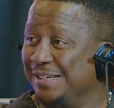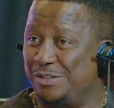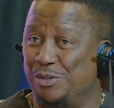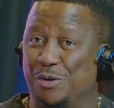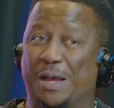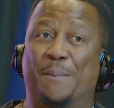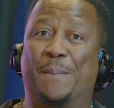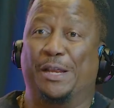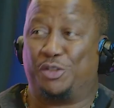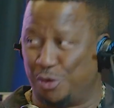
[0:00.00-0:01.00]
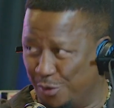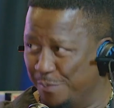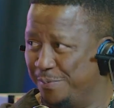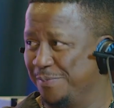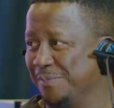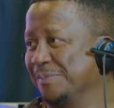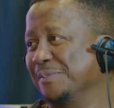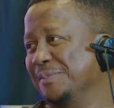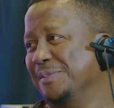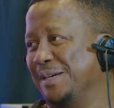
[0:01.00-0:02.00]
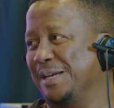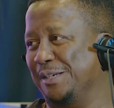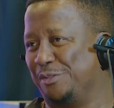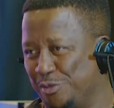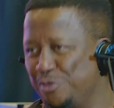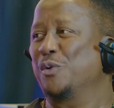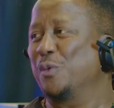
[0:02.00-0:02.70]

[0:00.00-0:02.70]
So my job is to do